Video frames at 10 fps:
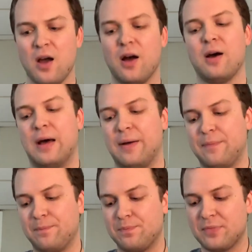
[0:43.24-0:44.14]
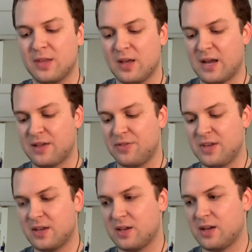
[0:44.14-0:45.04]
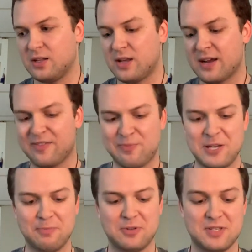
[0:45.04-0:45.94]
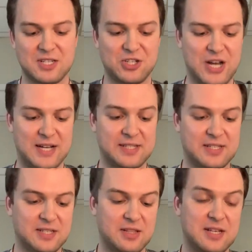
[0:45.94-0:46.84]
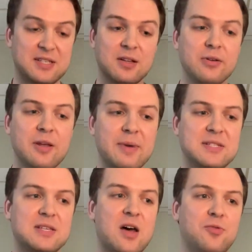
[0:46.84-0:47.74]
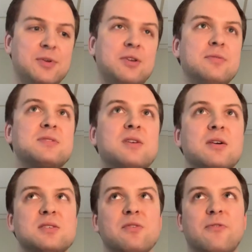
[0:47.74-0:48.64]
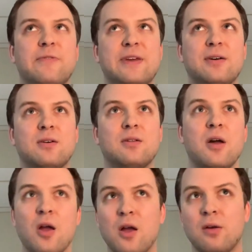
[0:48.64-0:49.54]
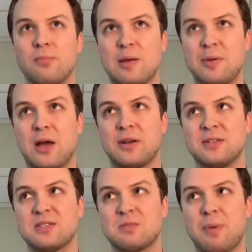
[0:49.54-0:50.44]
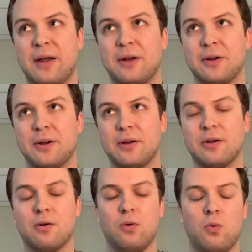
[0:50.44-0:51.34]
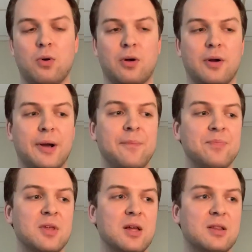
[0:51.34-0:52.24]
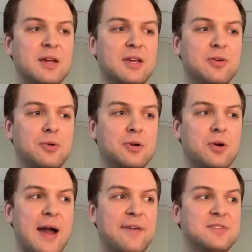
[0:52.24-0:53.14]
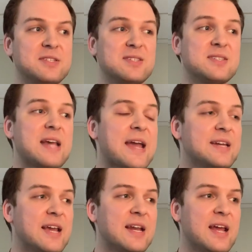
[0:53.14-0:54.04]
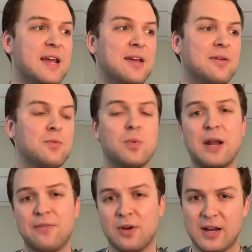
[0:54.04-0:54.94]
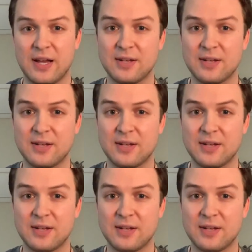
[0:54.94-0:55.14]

I think a lot of people suggest this, including myself, when you start to feel maybe uninspired or like your craft is stagnating, whatever it